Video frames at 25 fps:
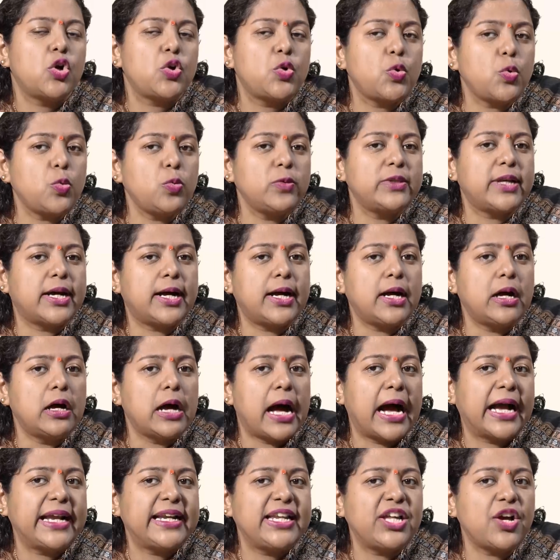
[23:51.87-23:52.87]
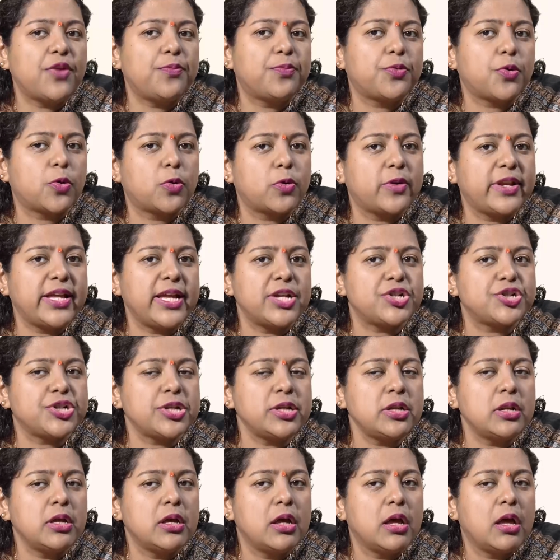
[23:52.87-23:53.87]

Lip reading: to the idea of procreation